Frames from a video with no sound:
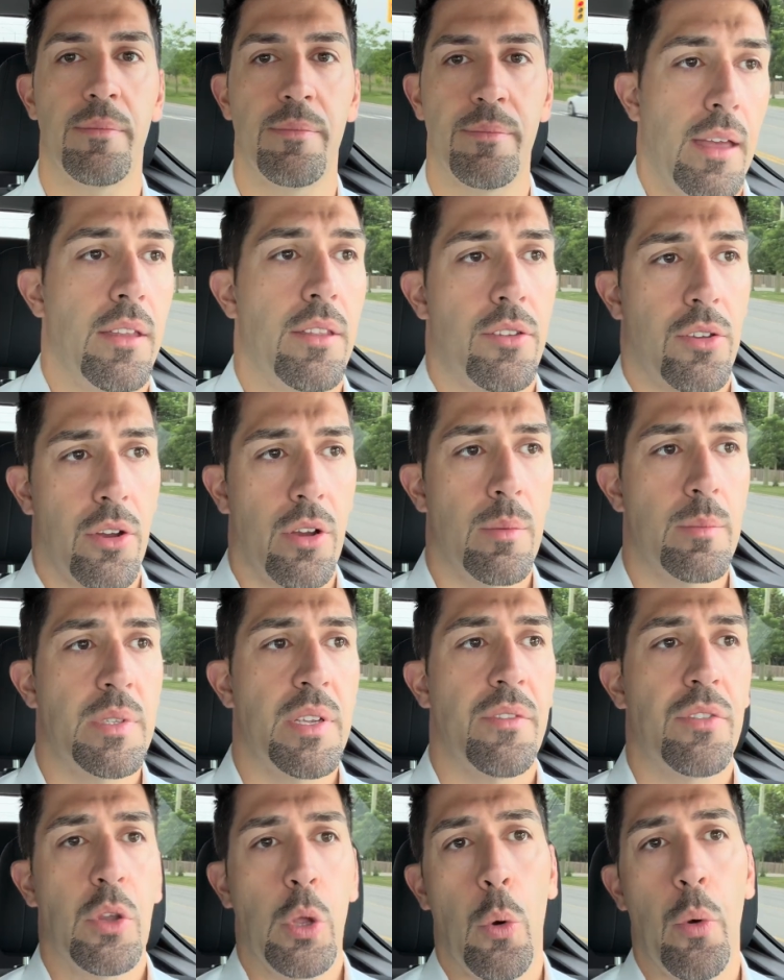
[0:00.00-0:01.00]
In terms
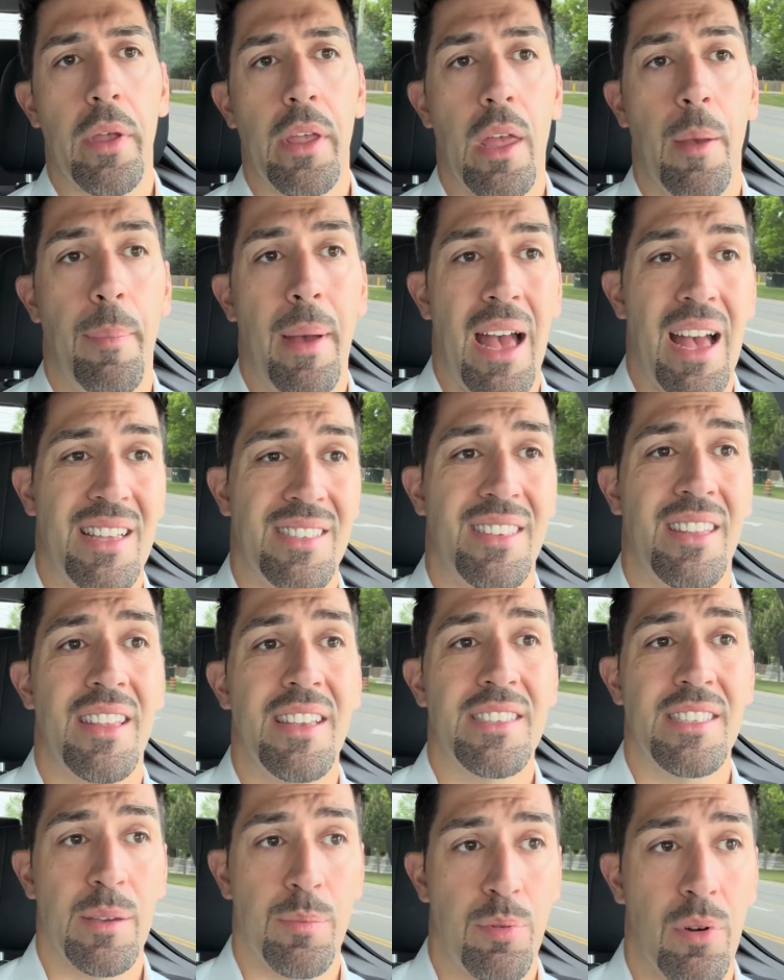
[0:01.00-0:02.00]
of towing capacity,
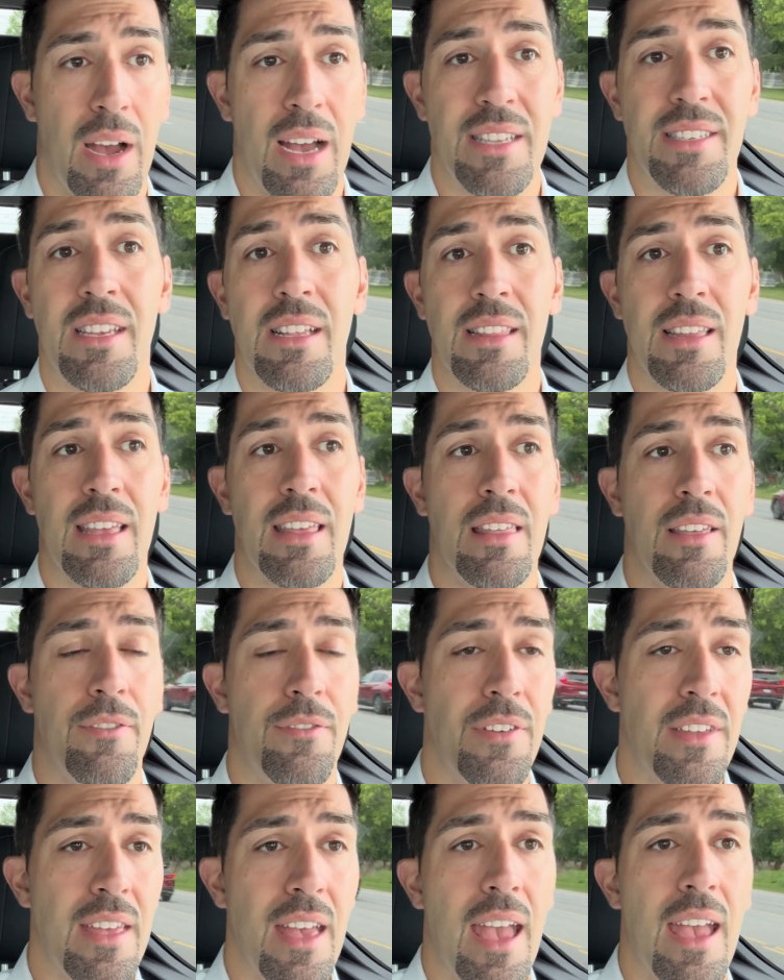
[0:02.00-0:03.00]
surprisingly, the
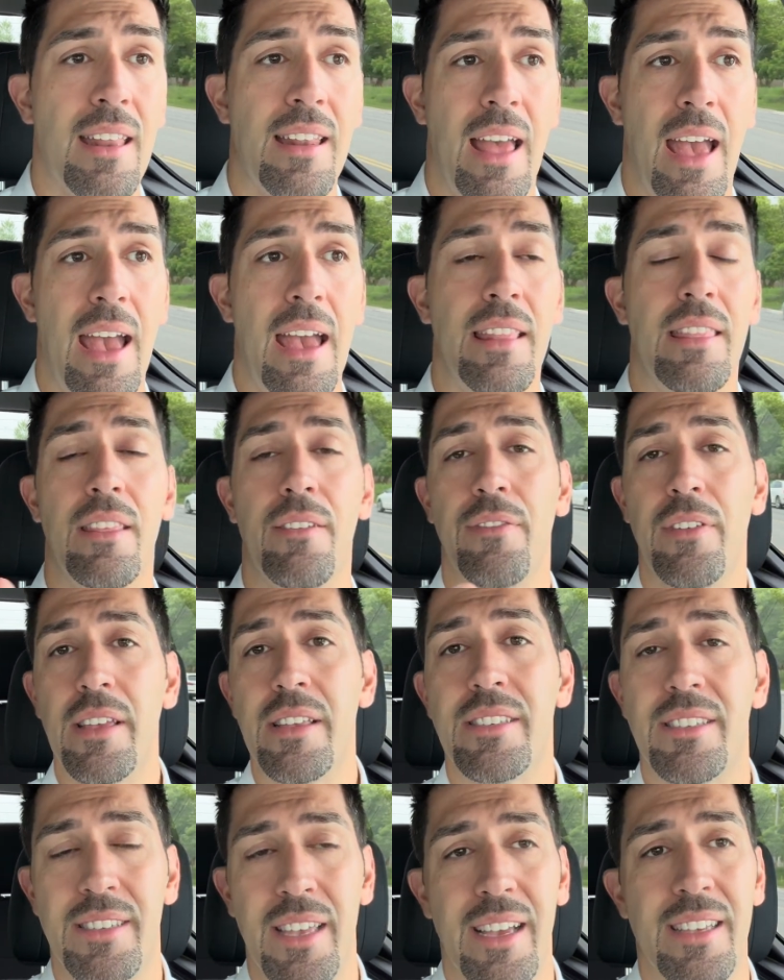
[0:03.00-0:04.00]
V8 and the
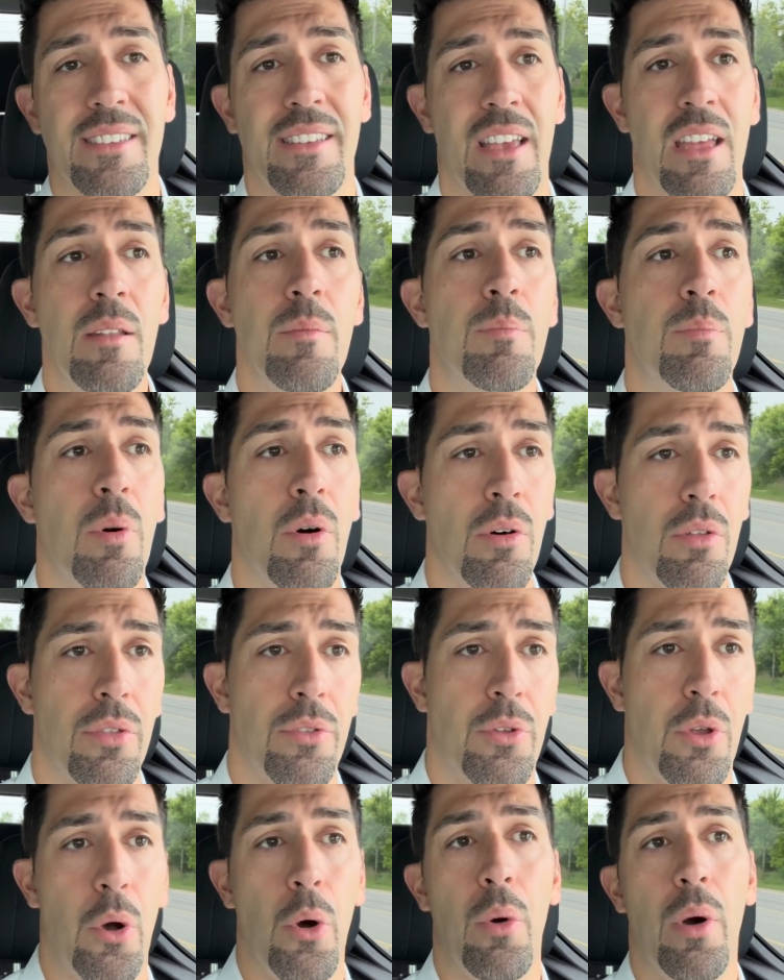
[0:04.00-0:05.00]
V6 can both
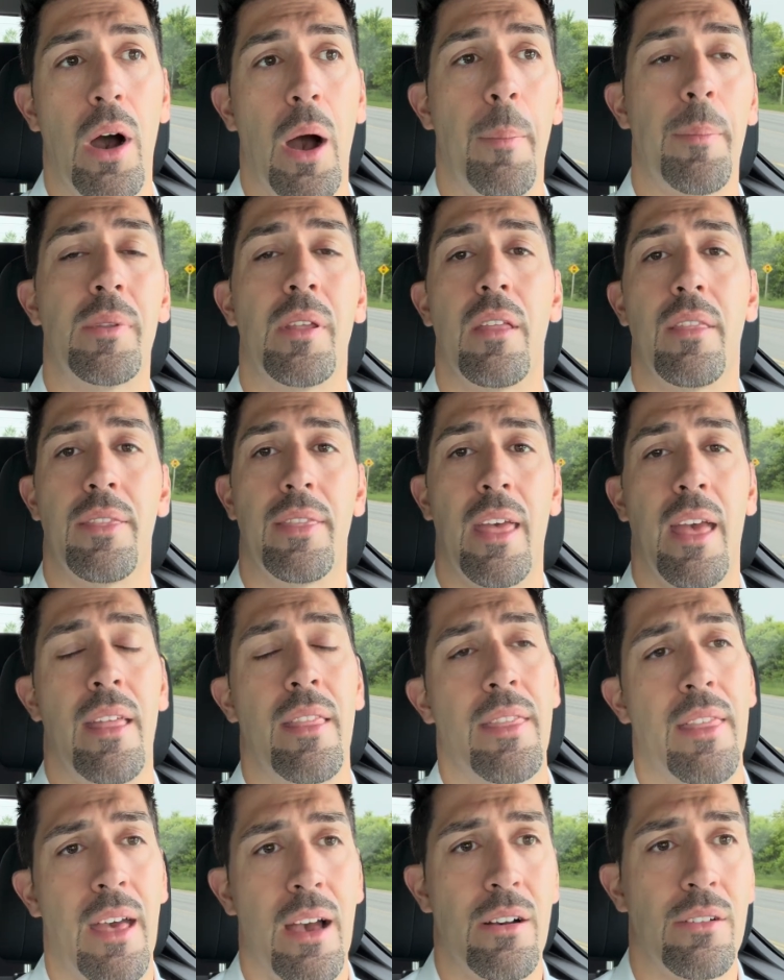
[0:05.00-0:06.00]
tow up to
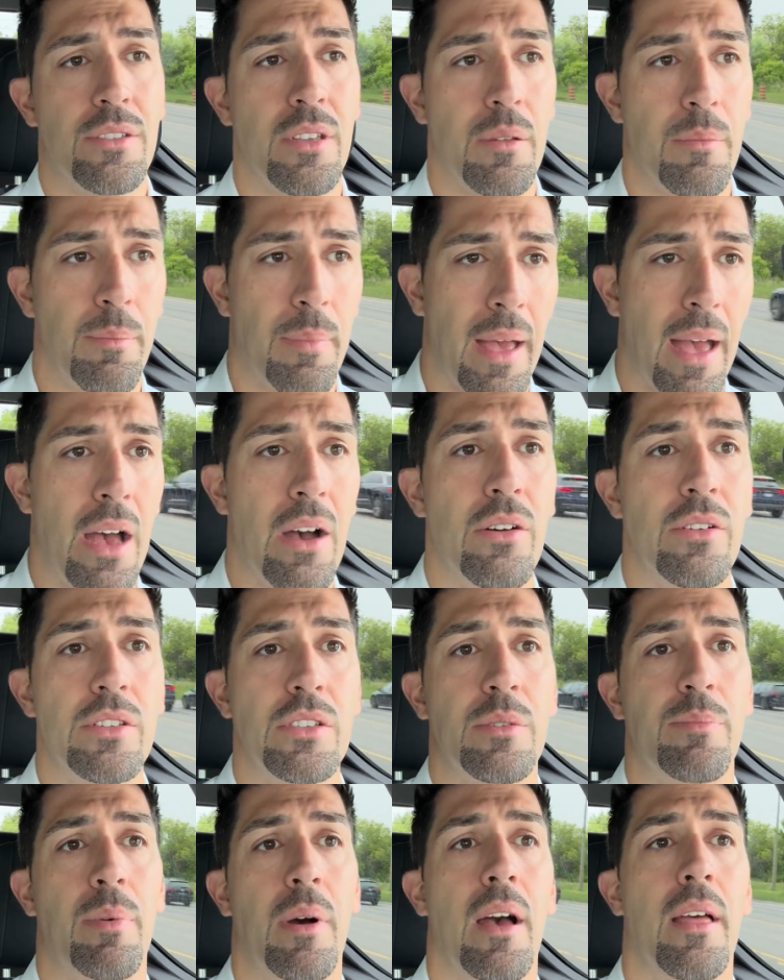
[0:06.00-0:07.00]
10,000
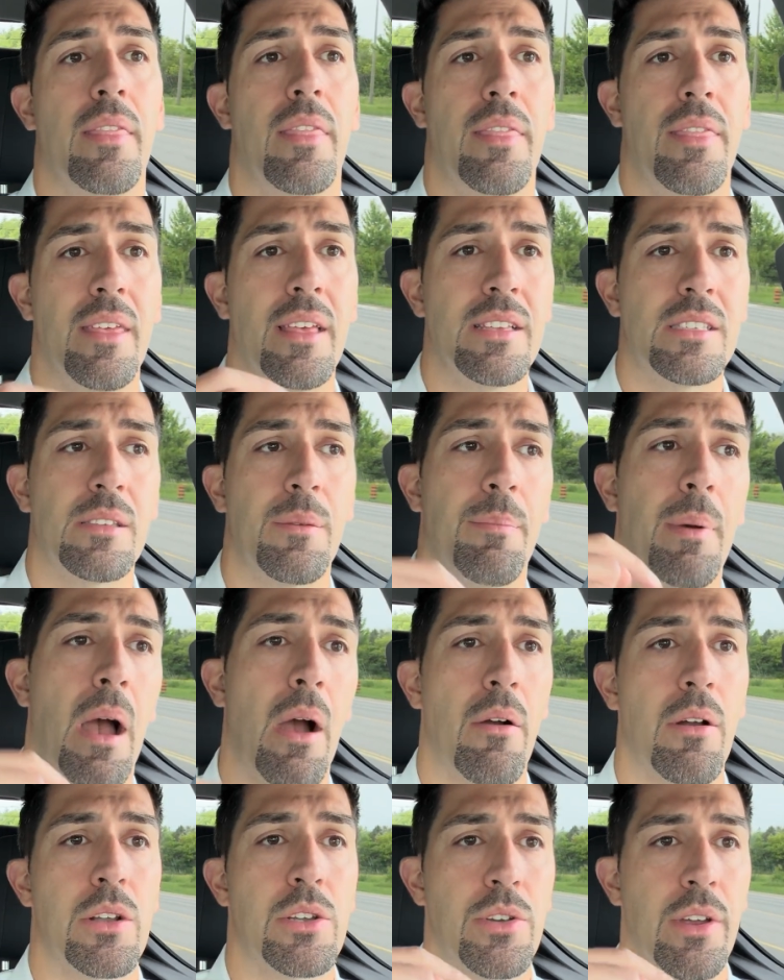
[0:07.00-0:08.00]
pounds, but this
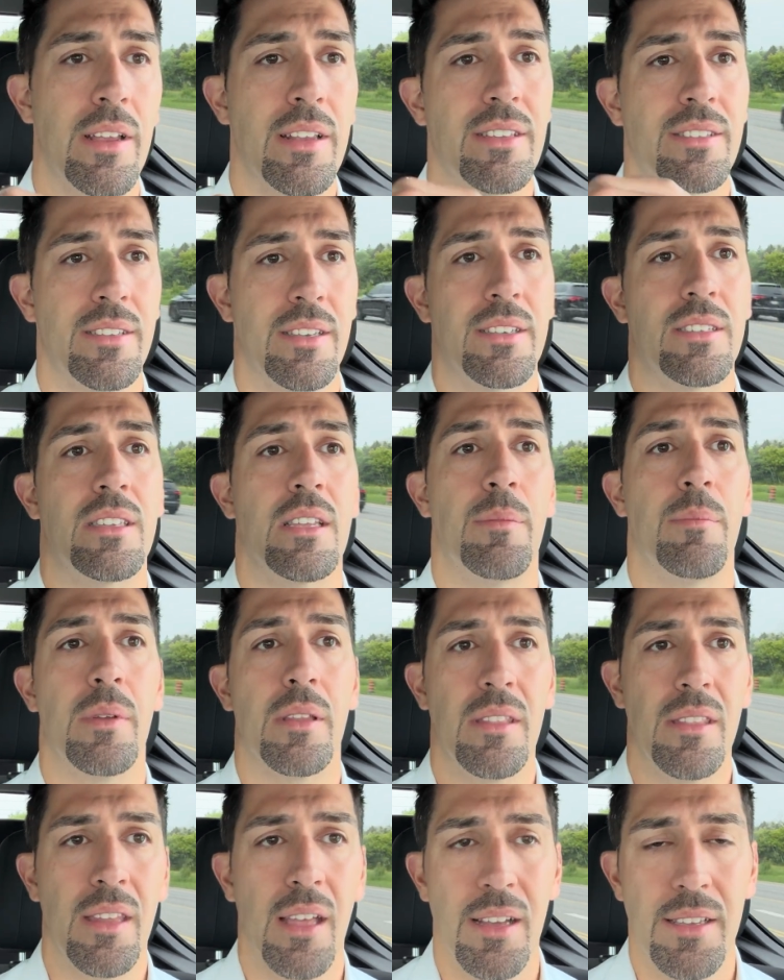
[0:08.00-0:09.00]
powertrain system
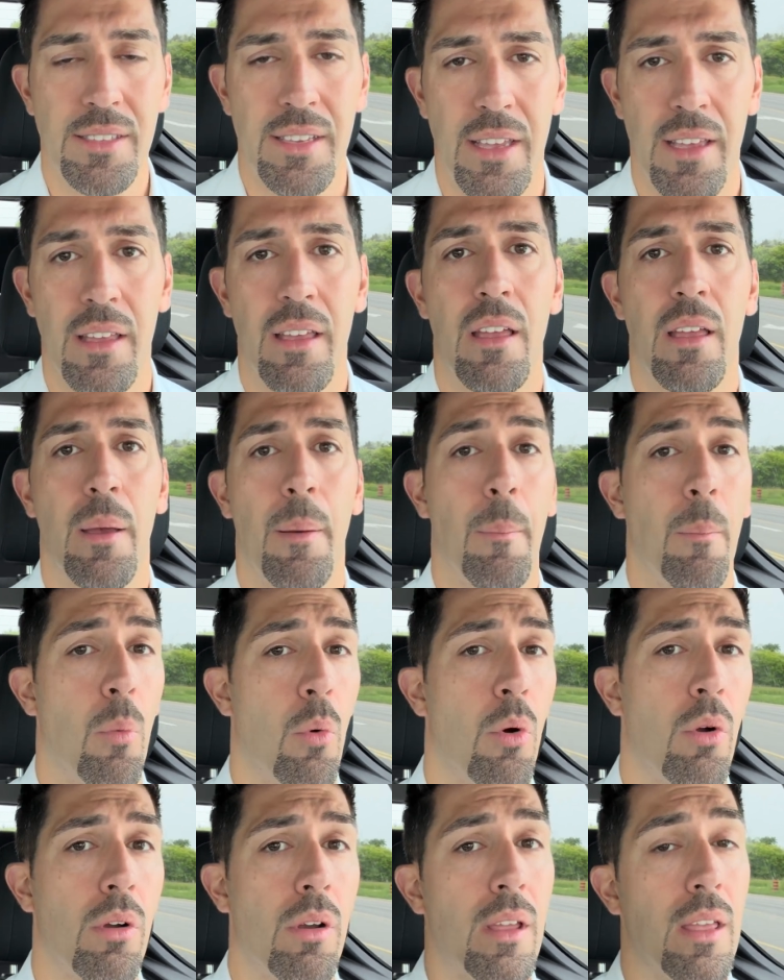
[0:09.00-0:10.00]
does it
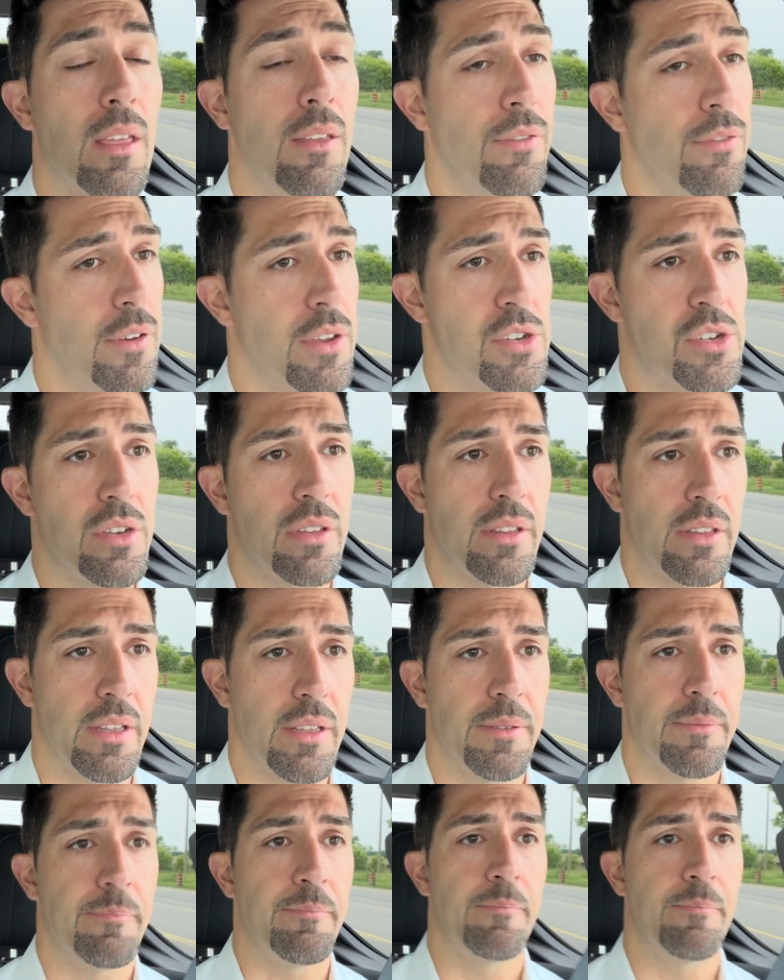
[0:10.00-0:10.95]
more efficiently.